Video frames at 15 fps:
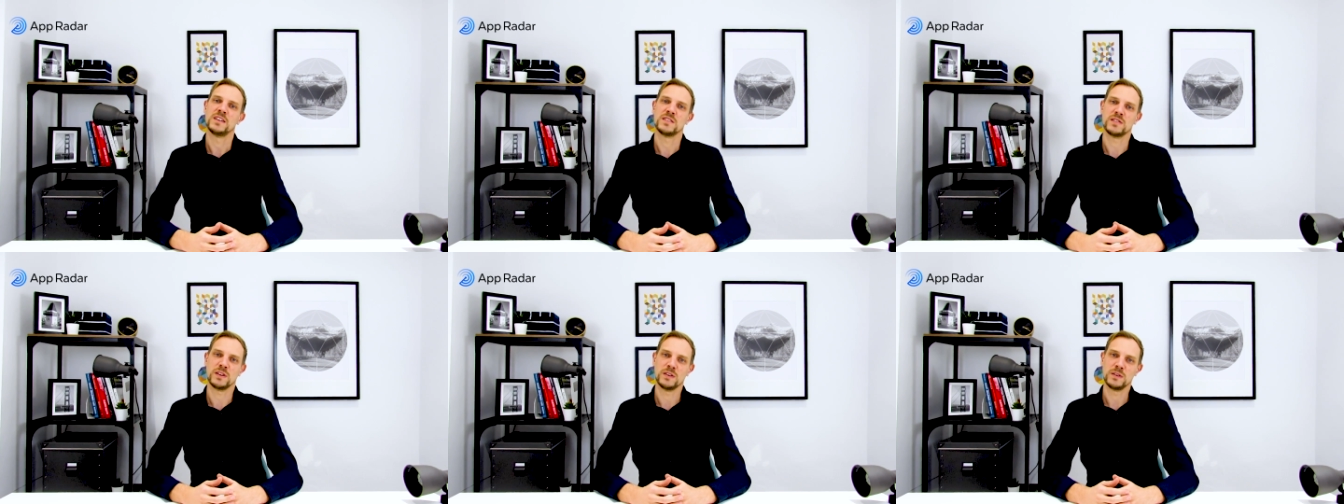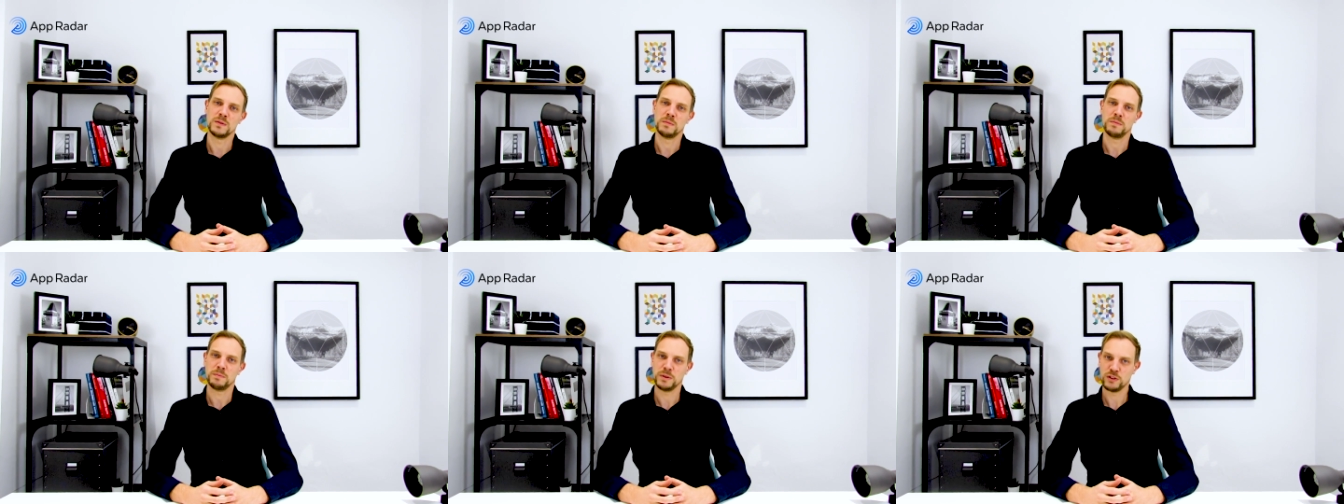
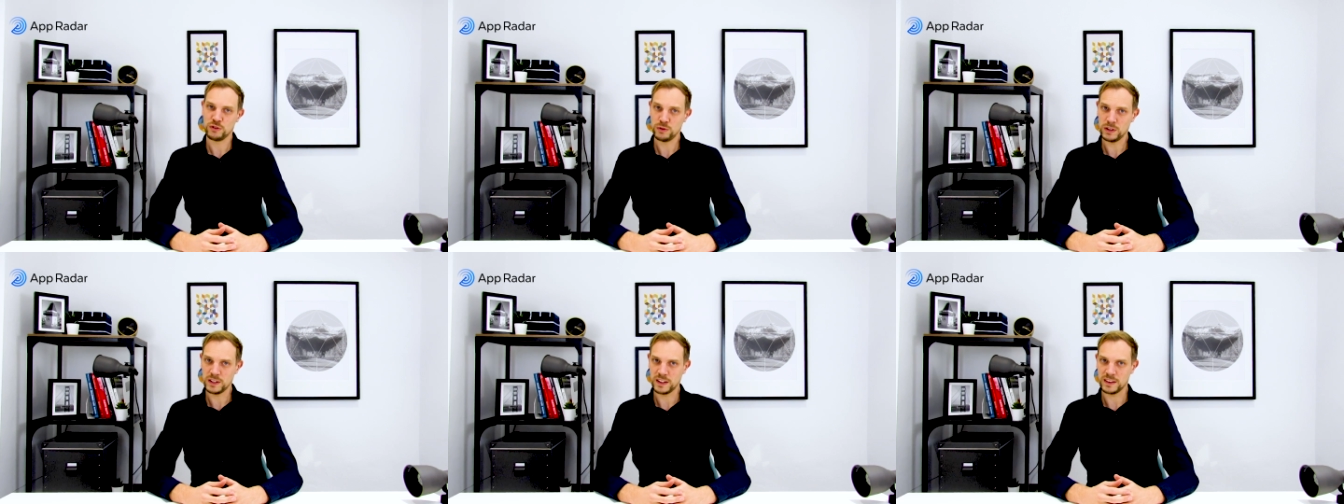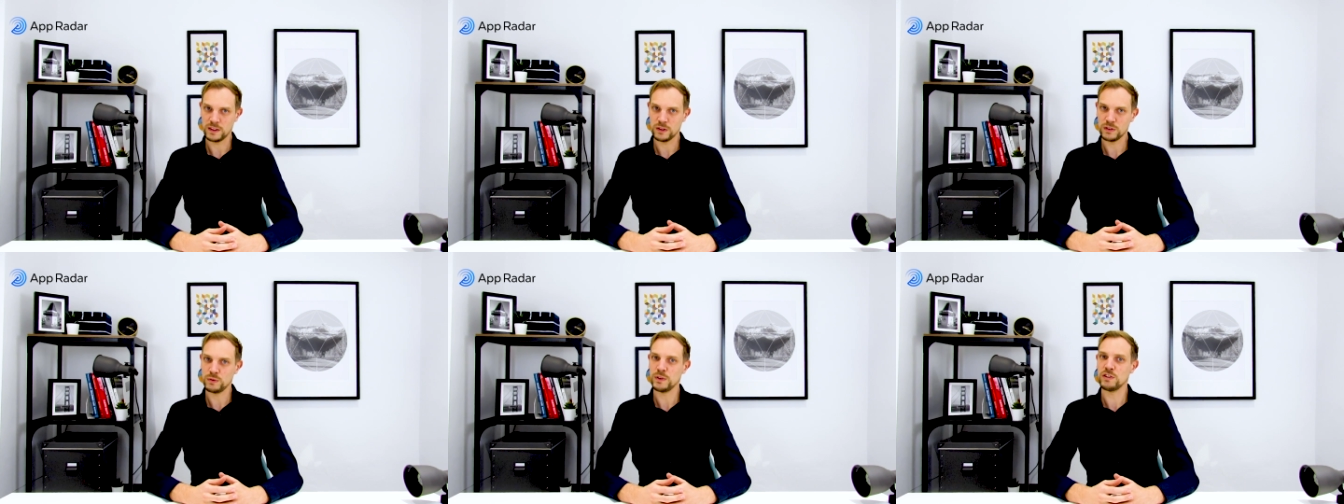So be sure that
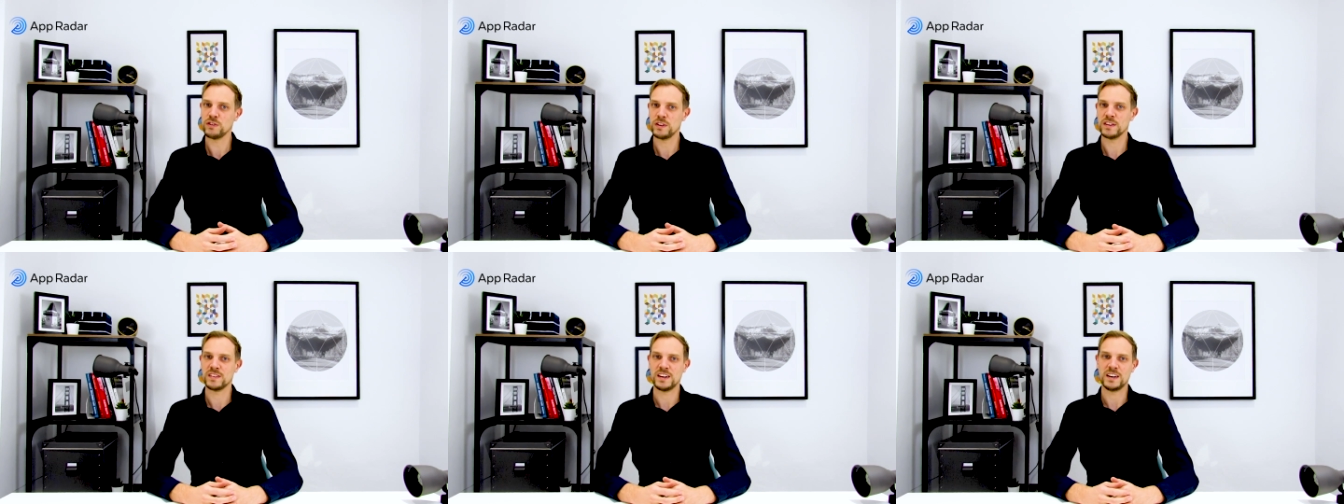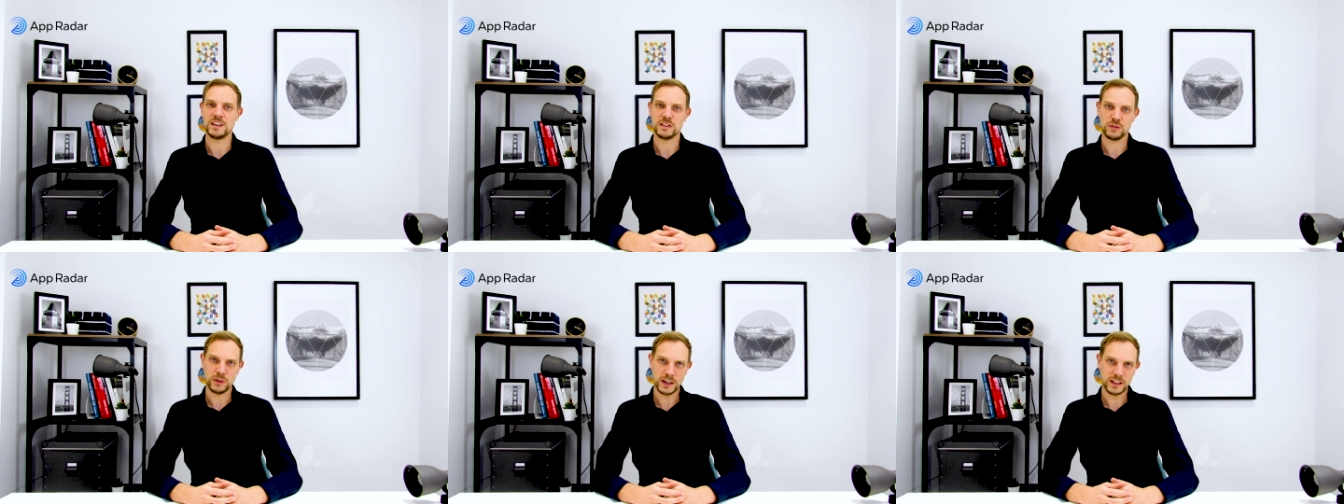those visuals
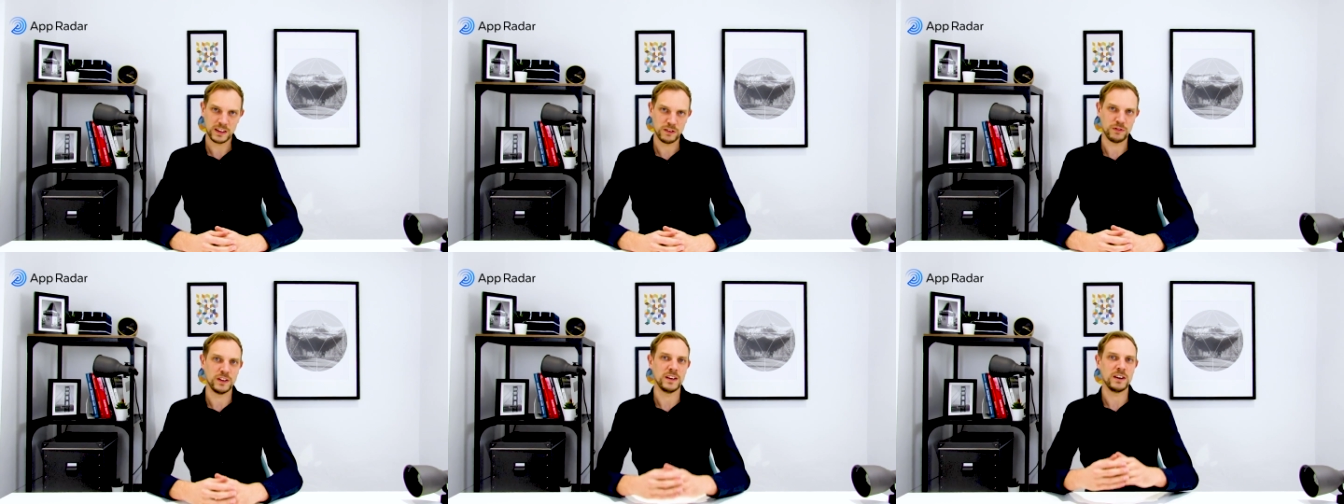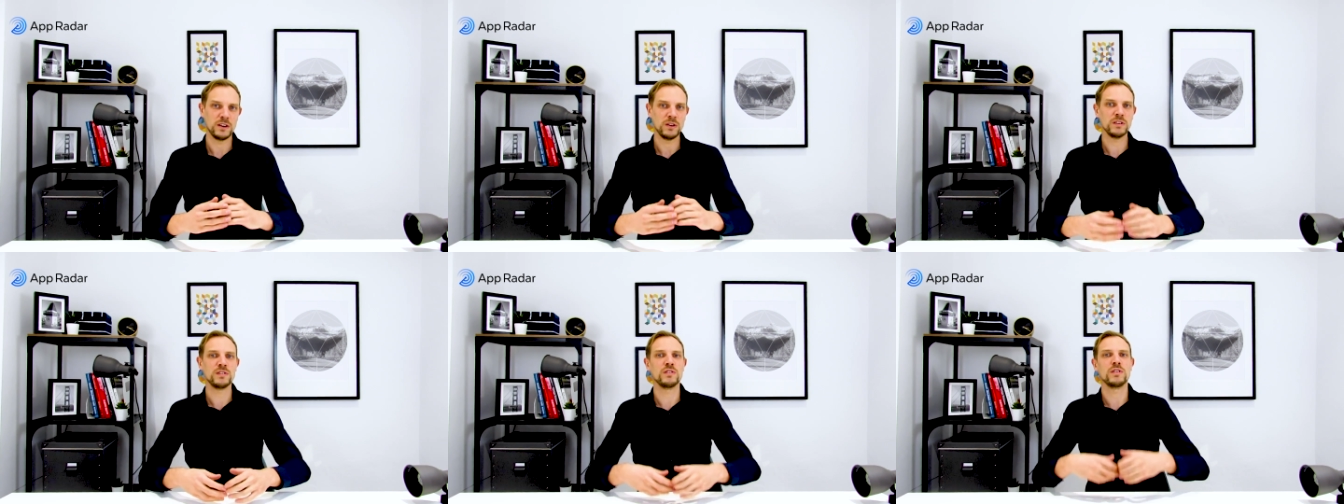are attractive and
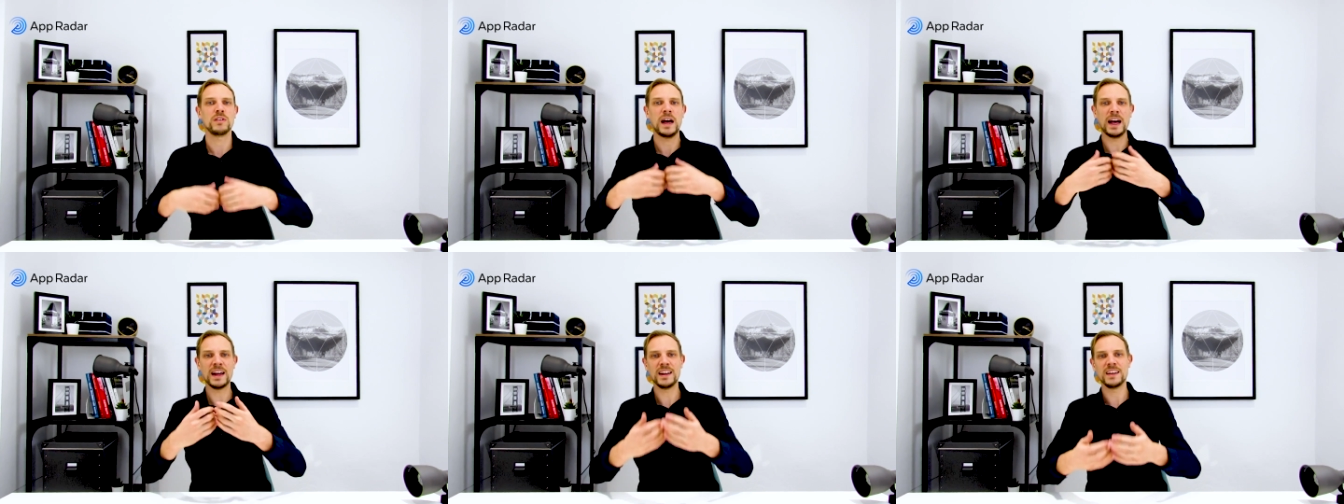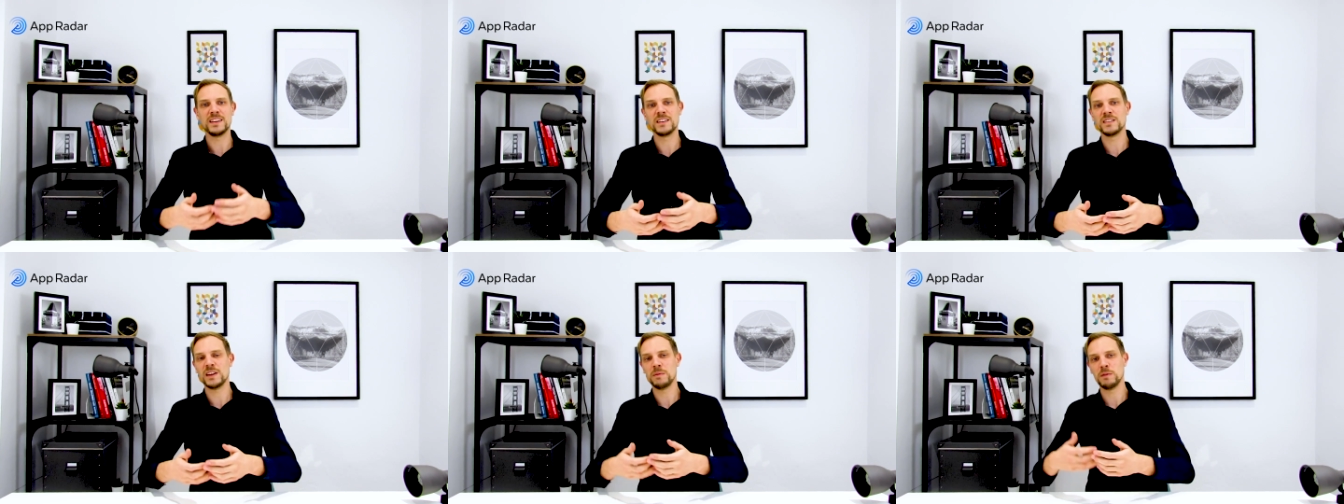are also
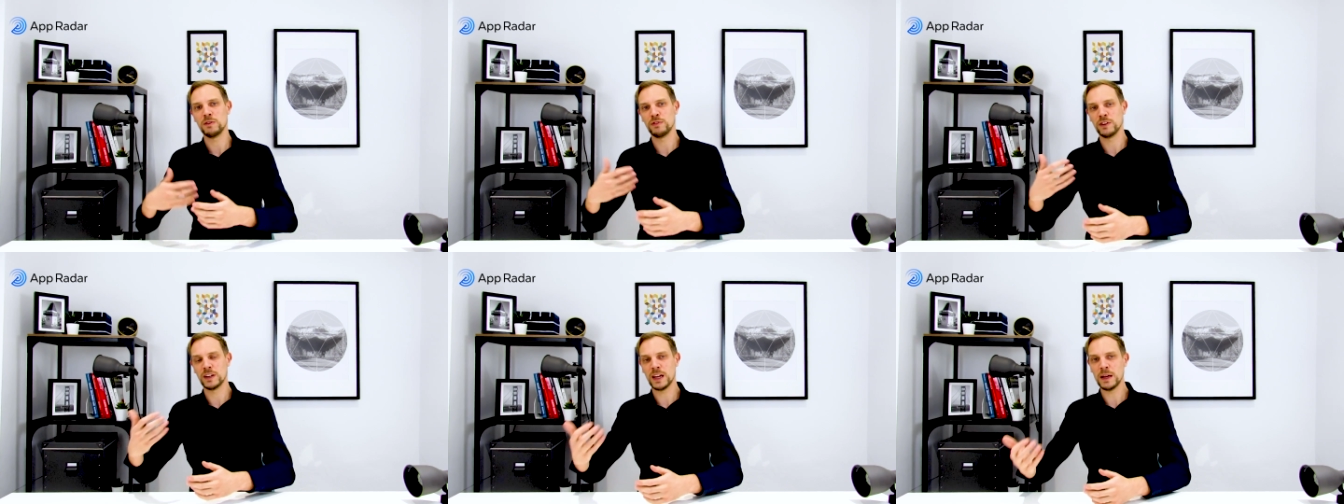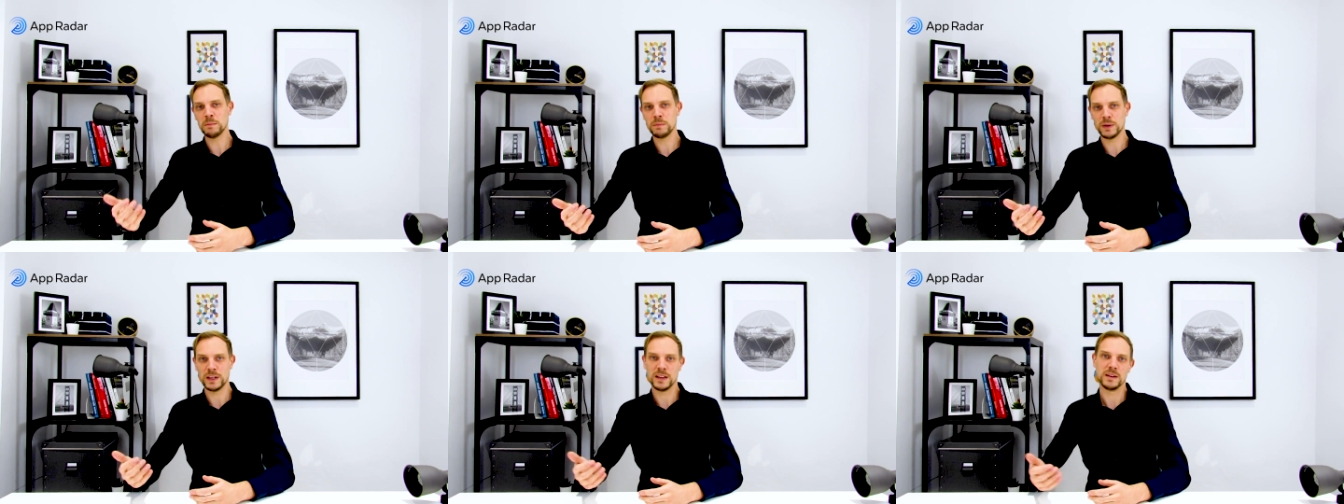highlighting some of your
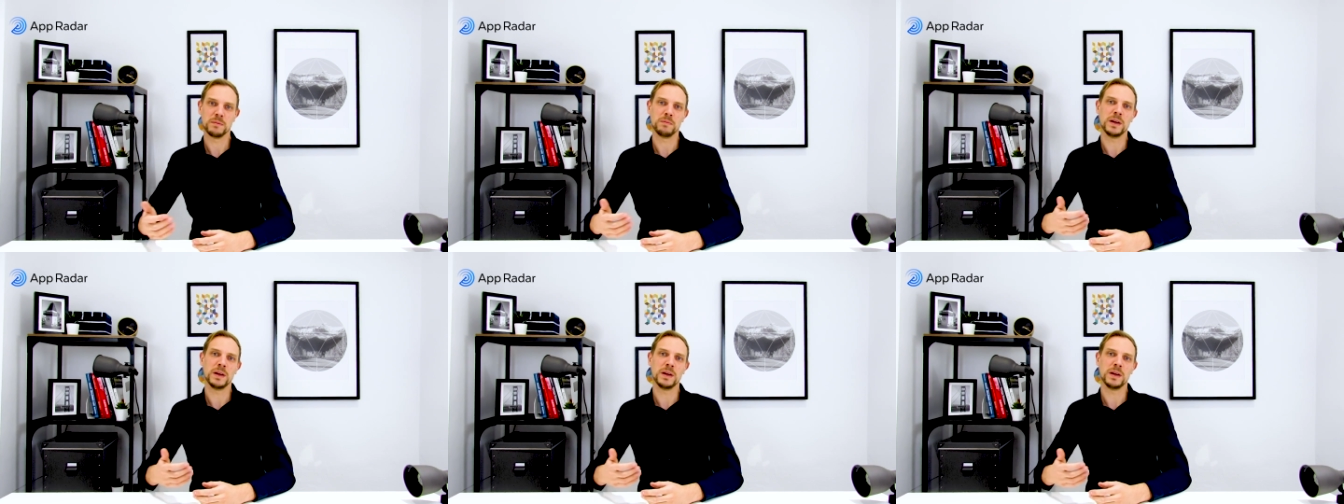gameplay,